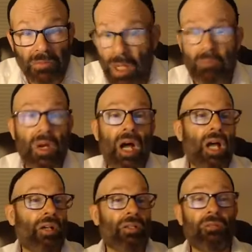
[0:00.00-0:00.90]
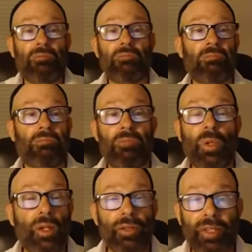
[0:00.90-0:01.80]
I'm honored,
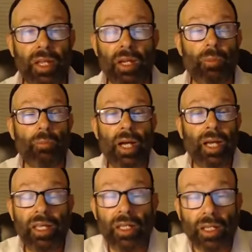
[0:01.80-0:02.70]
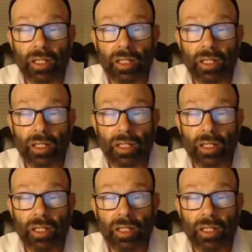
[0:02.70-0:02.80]
that they come by,